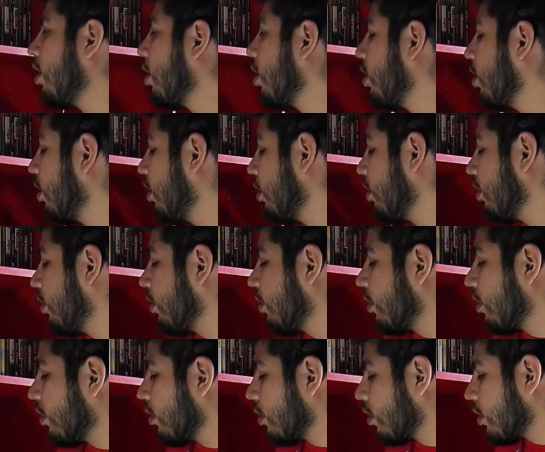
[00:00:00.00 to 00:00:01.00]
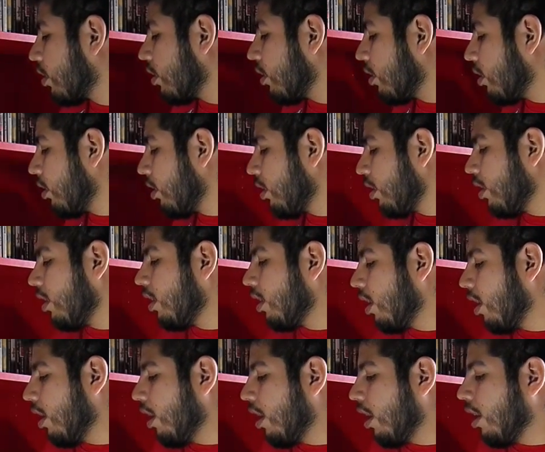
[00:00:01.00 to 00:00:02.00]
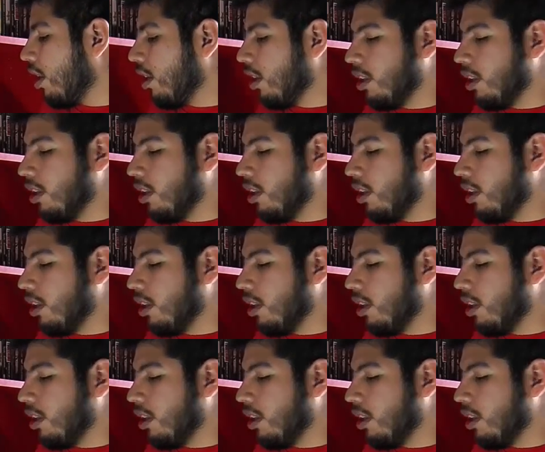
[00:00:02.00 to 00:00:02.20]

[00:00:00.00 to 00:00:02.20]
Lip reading: No one is speaking in this clip.